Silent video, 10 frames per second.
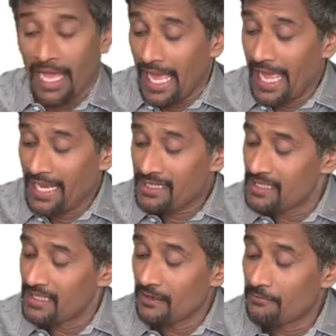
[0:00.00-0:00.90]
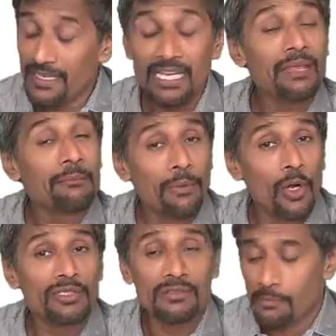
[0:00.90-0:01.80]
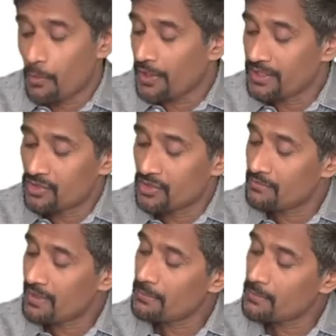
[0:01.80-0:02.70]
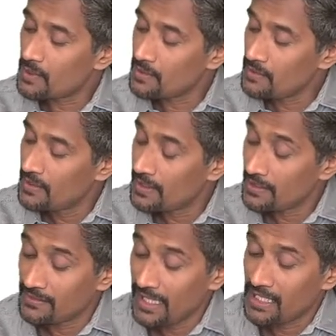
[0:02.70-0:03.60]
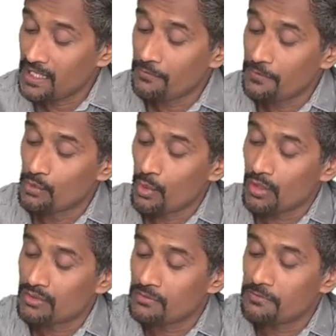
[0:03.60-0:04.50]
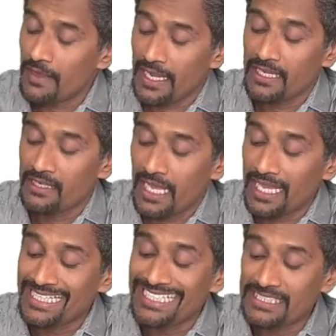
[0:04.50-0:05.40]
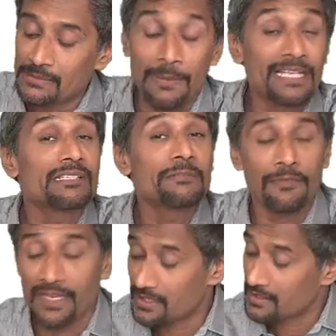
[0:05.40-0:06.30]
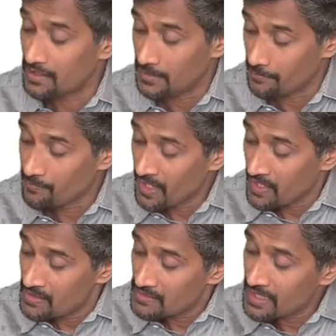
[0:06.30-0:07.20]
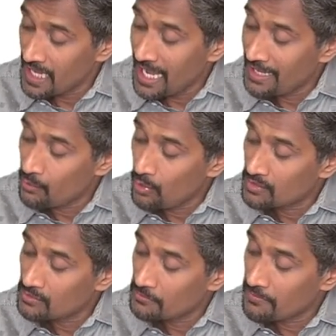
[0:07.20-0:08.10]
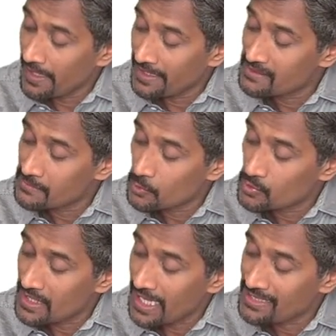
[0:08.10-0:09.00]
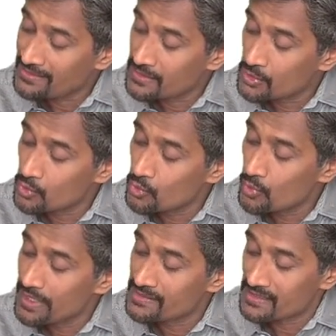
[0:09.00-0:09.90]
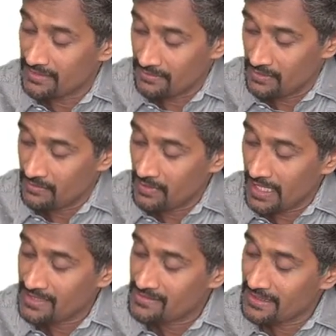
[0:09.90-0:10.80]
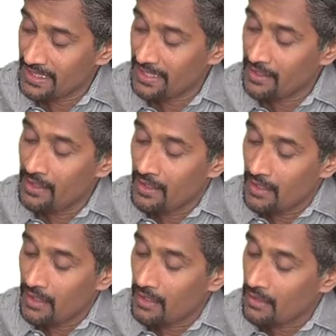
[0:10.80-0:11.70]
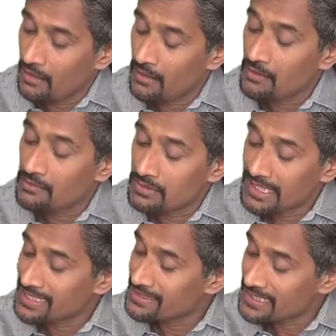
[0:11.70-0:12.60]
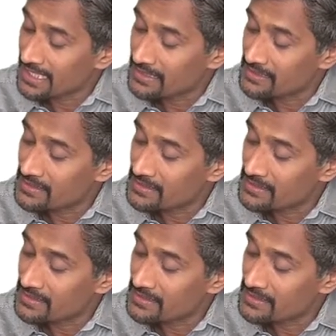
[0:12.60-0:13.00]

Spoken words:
And a very important point to remember that if you want to find any specific term, say I want to find, suppose S2 is given as say 6